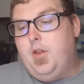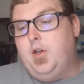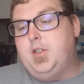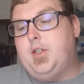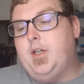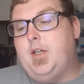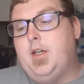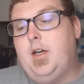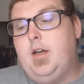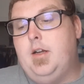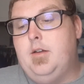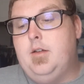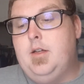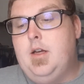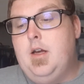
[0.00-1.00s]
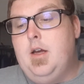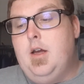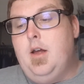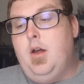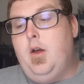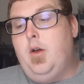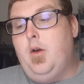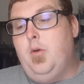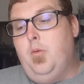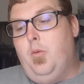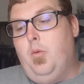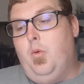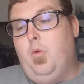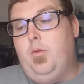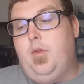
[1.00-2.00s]
those are
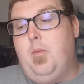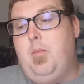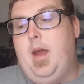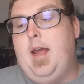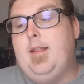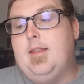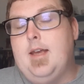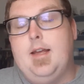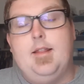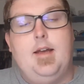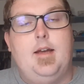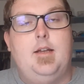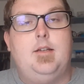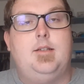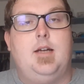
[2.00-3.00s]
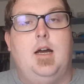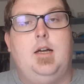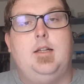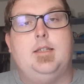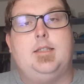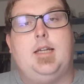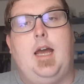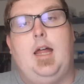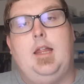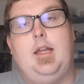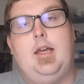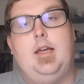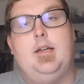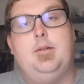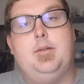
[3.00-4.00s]
the main thing that Douglas
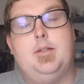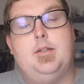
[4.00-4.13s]
Kelly